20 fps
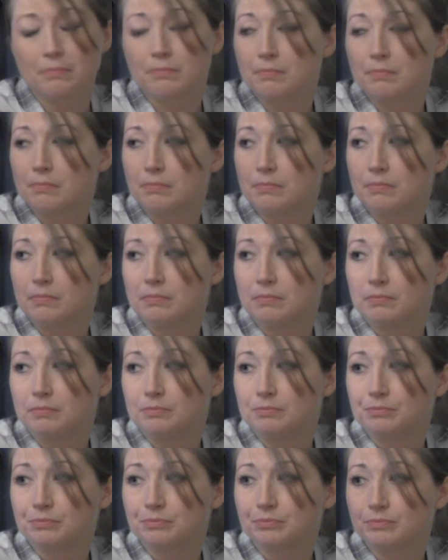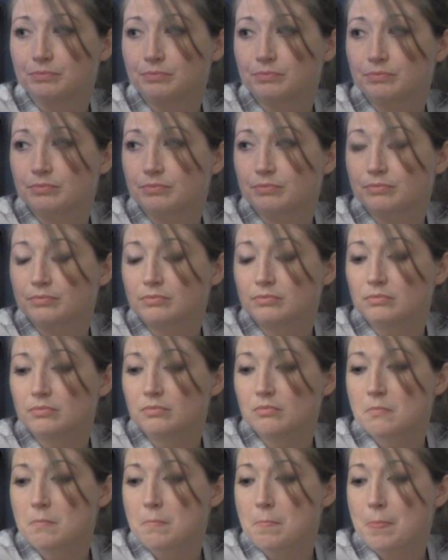
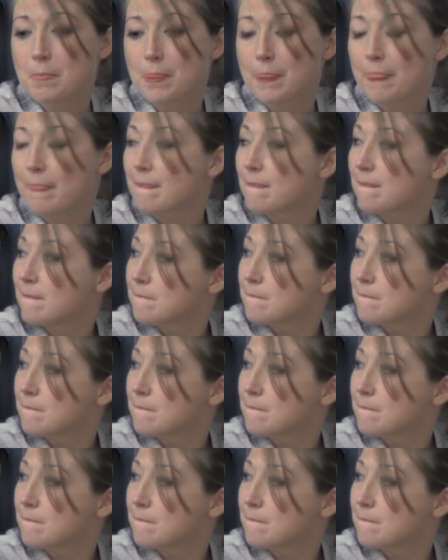The person shown says nothing.